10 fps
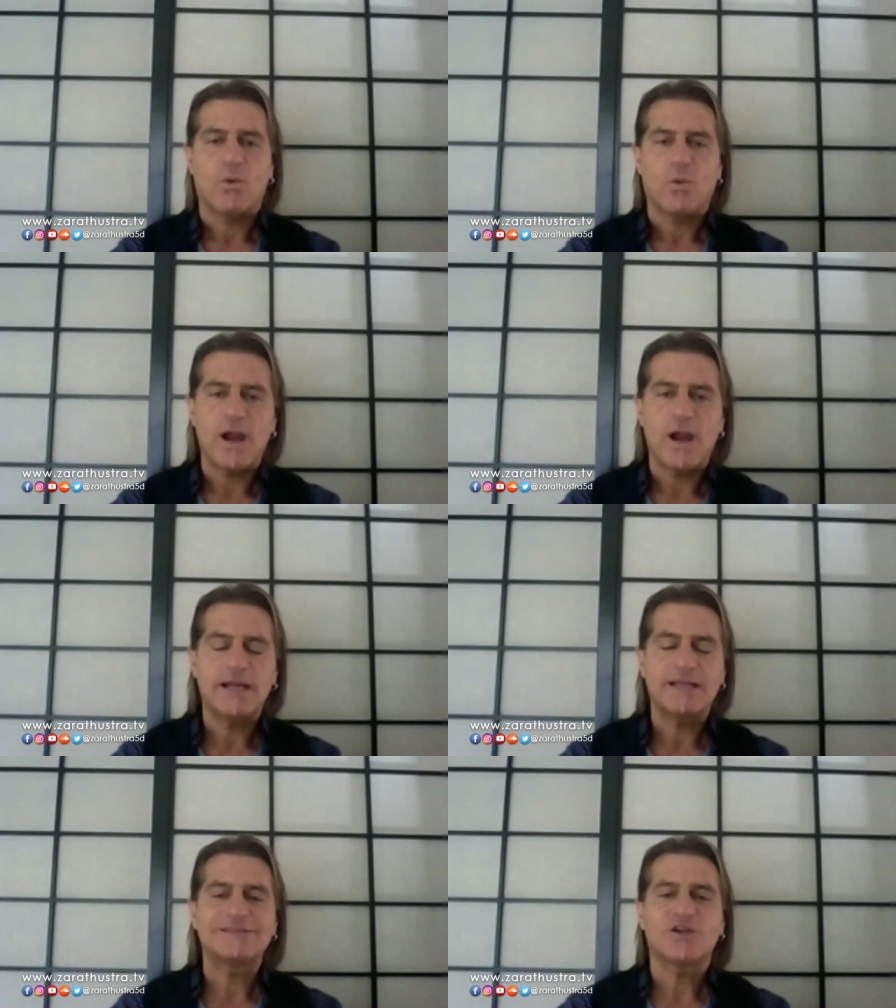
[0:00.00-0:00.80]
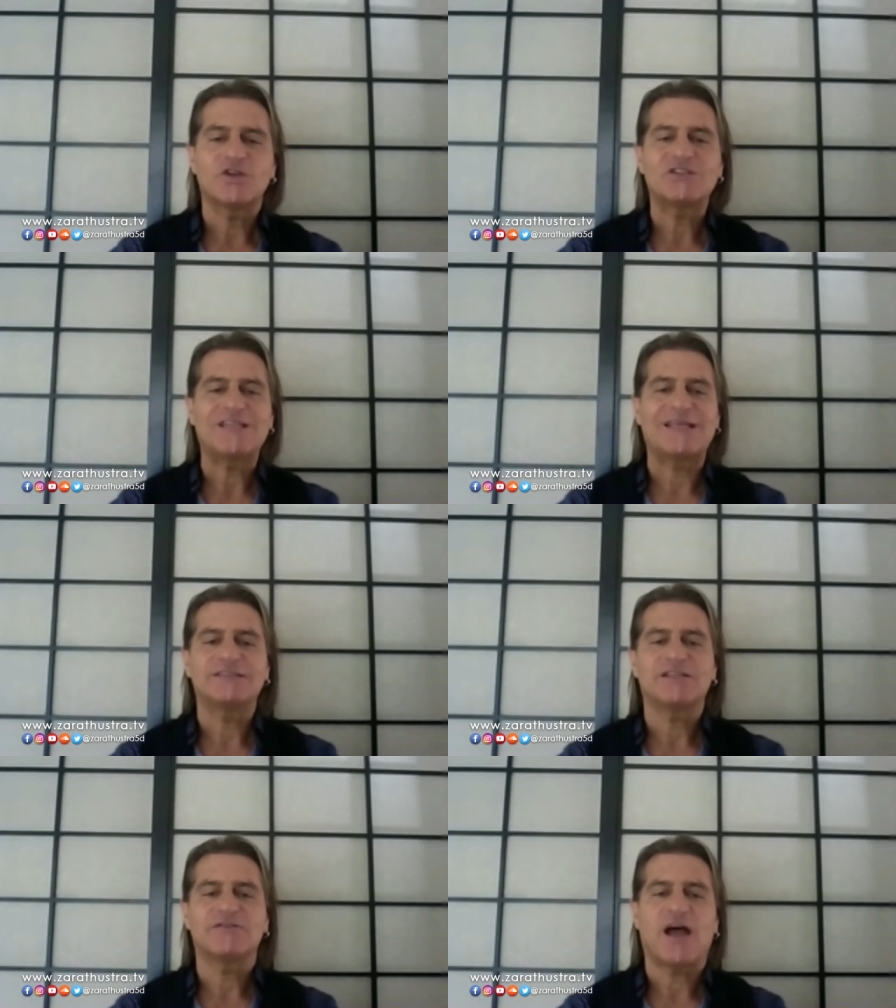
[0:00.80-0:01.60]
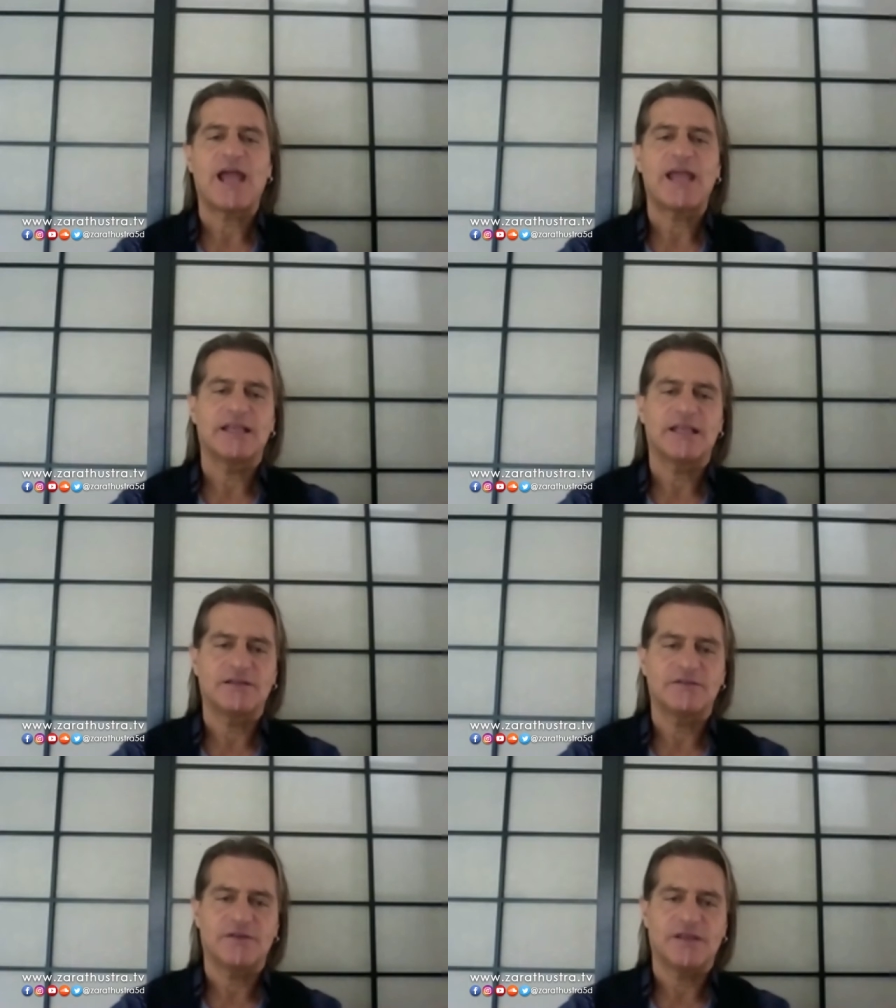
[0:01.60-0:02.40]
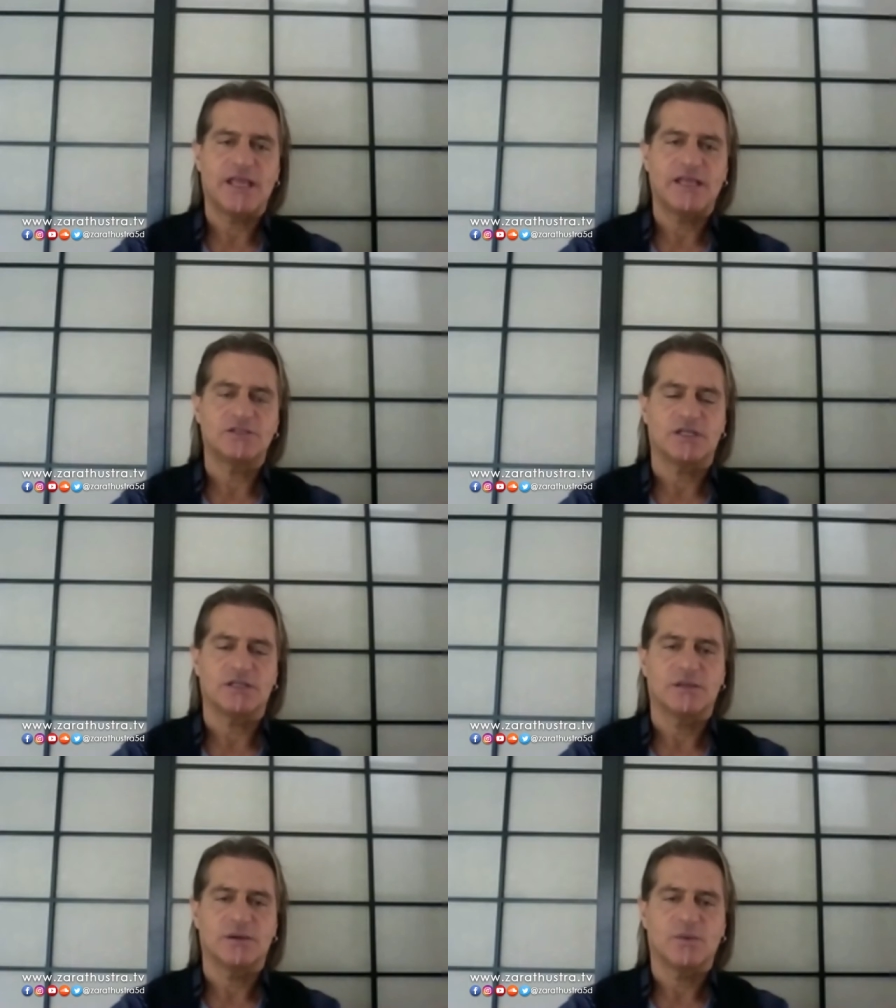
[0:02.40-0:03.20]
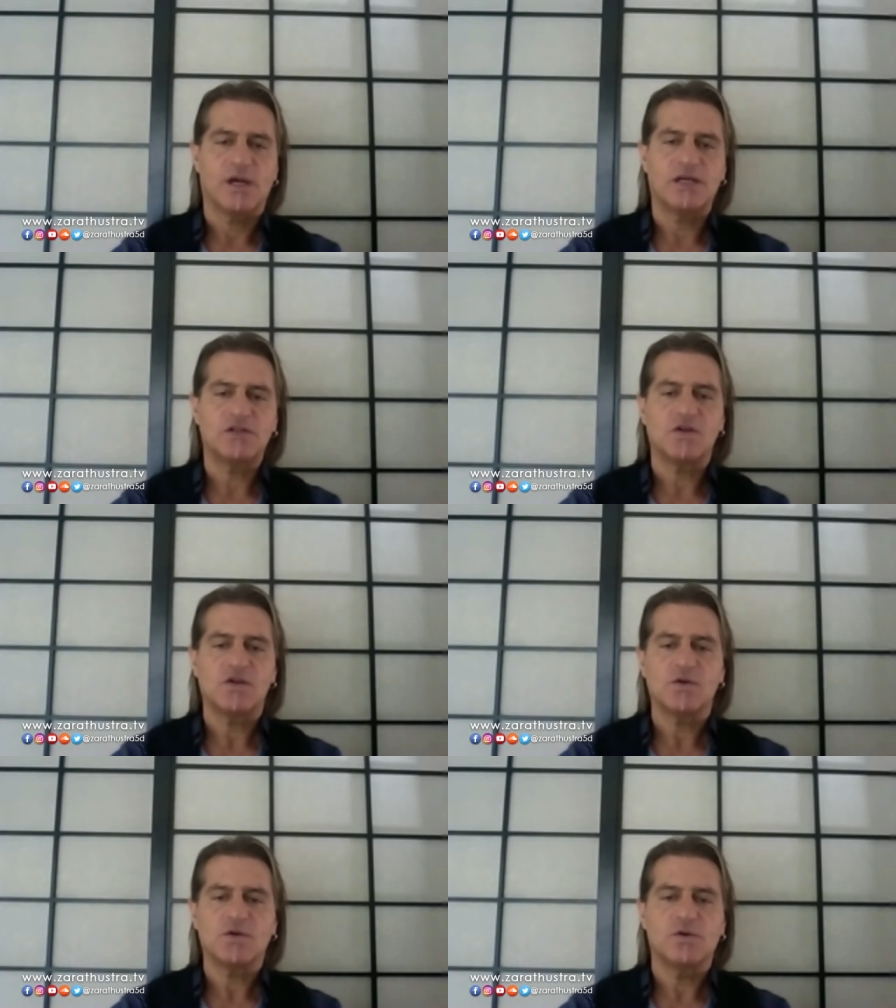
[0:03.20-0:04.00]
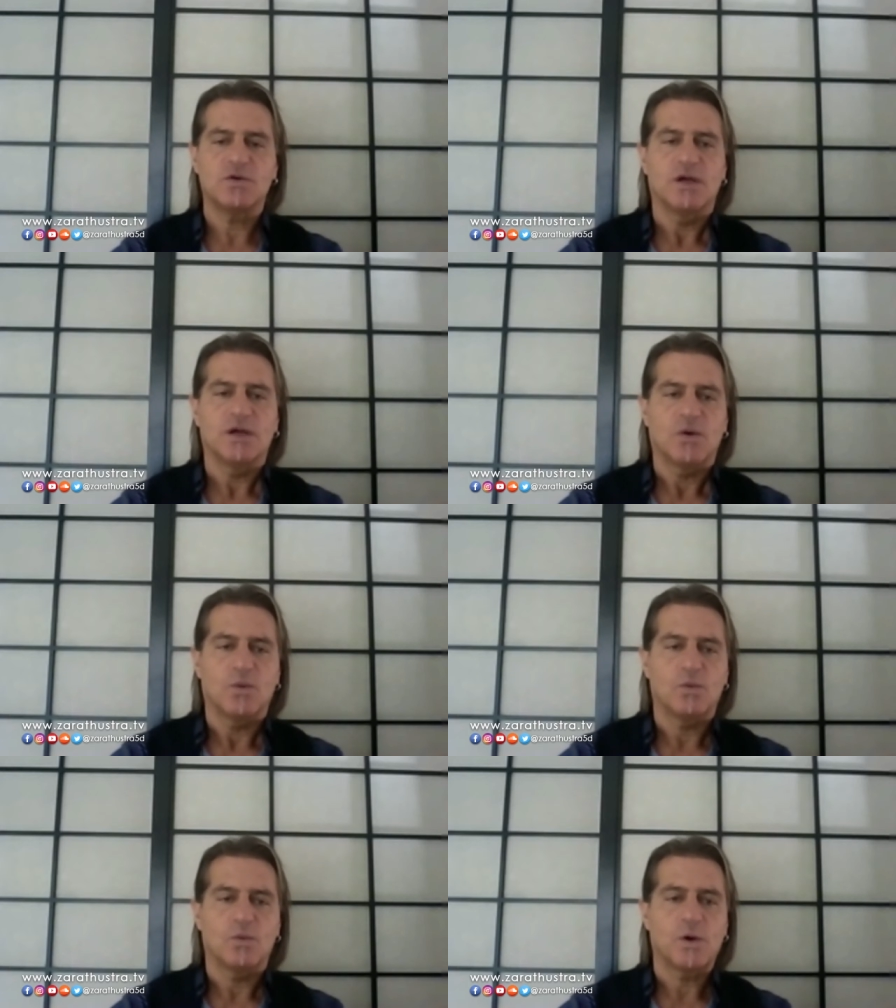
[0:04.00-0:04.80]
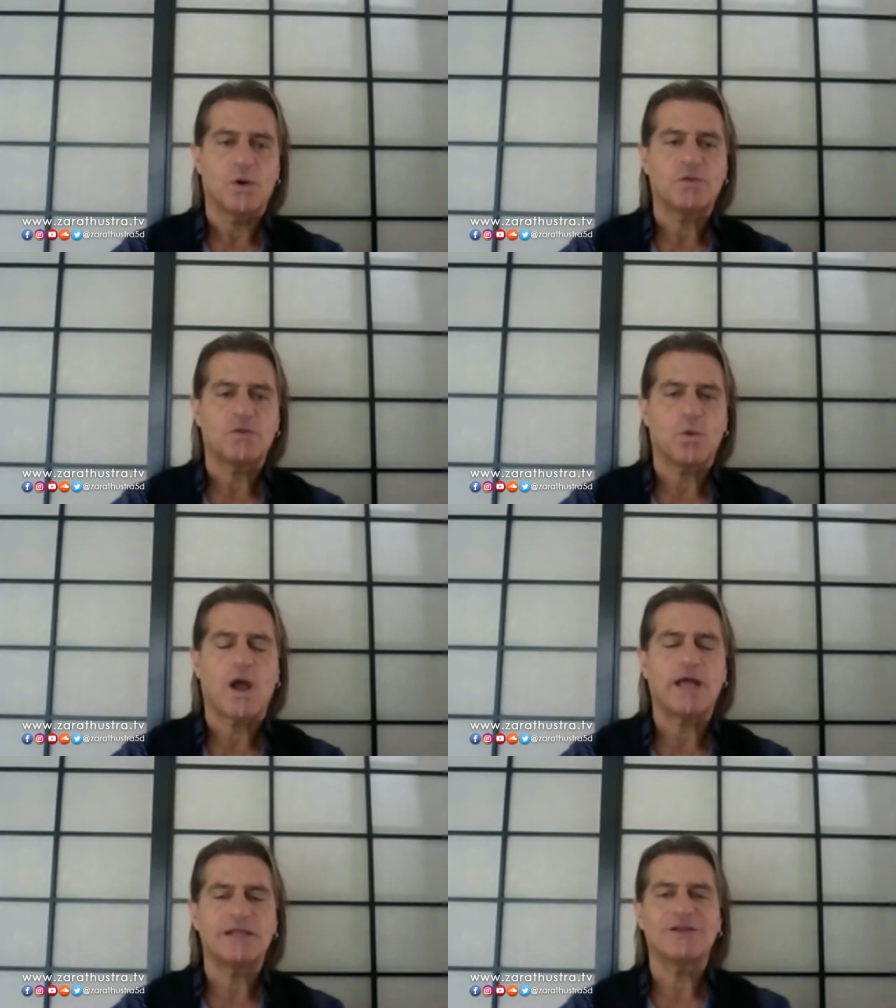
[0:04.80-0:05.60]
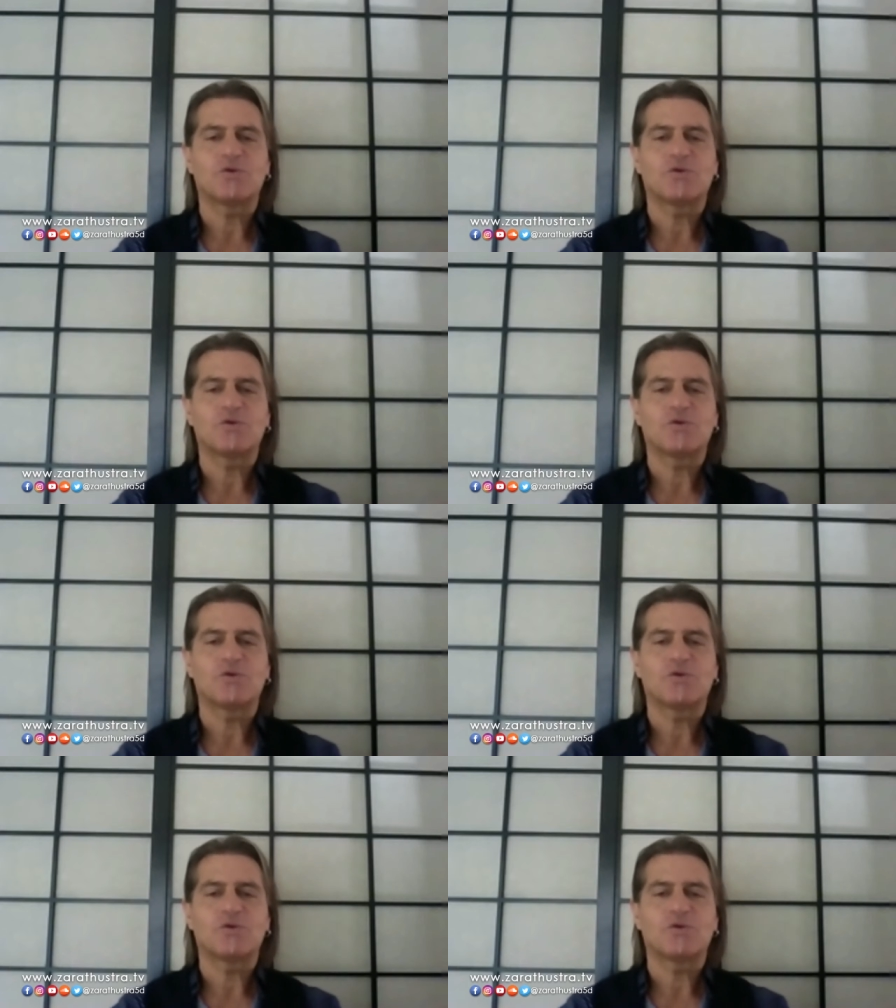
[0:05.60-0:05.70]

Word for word: Where is your sense of identification? Where do you, with what